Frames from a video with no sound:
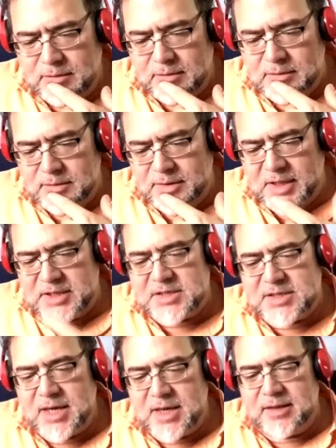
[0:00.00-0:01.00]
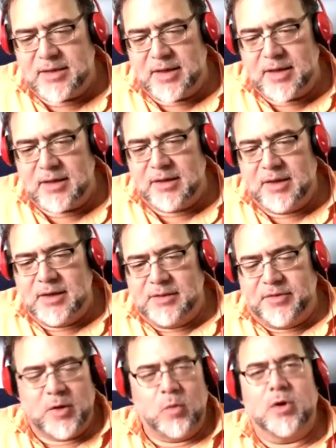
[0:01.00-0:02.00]
they say that
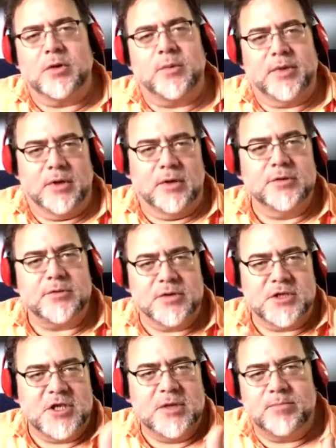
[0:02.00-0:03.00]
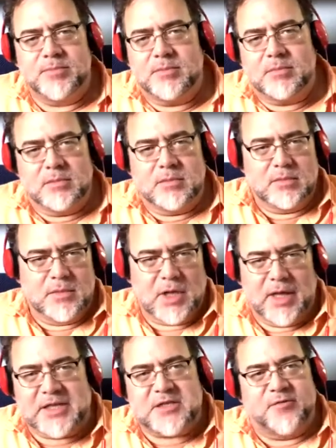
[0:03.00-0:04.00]
they worked with an ultra deep
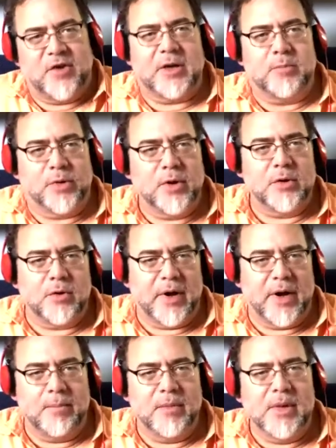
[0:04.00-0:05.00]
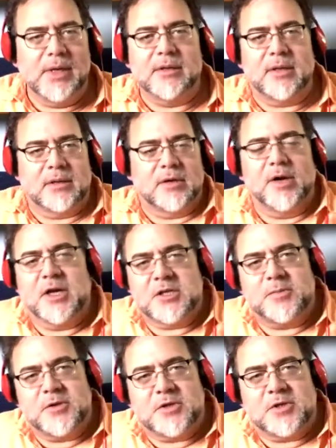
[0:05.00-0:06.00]
classified program that they're not
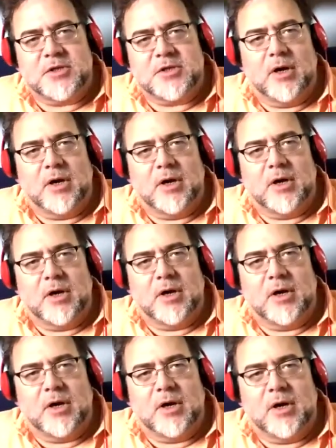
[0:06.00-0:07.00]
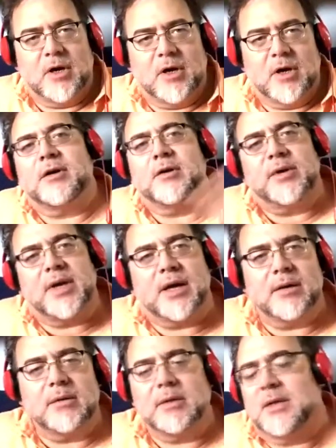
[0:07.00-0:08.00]
supposed to talk about. And here they are going
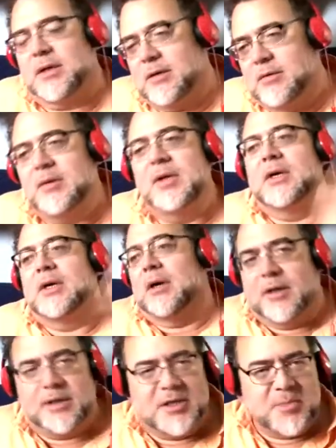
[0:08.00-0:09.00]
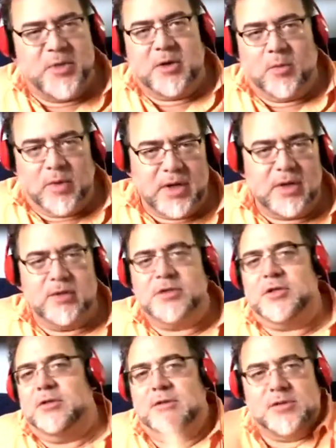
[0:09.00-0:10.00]
out, on these big radio
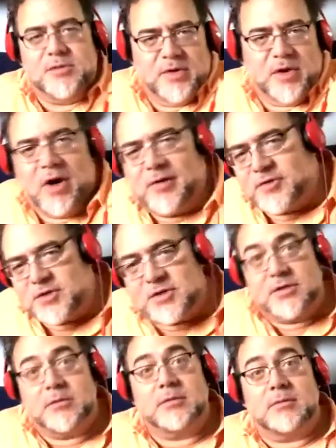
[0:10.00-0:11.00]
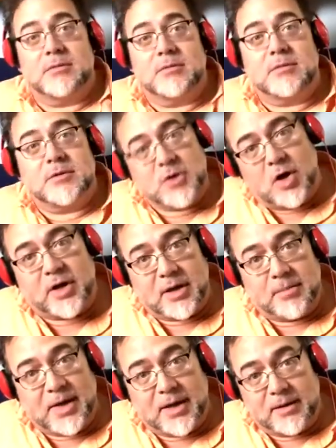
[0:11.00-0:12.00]
shows or at conferences
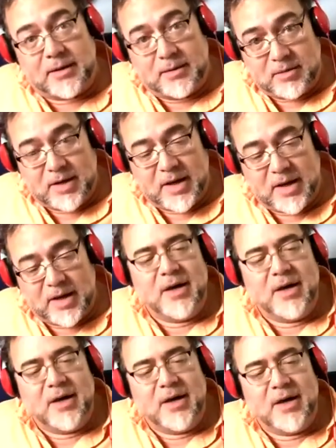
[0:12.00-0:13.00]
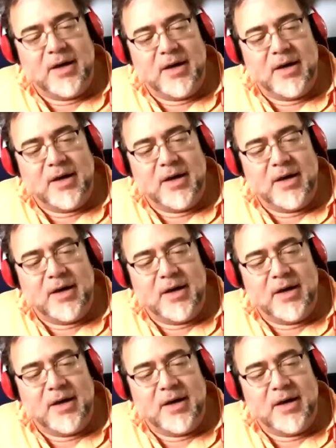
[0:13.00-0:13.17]
talking about it. Okay. First, they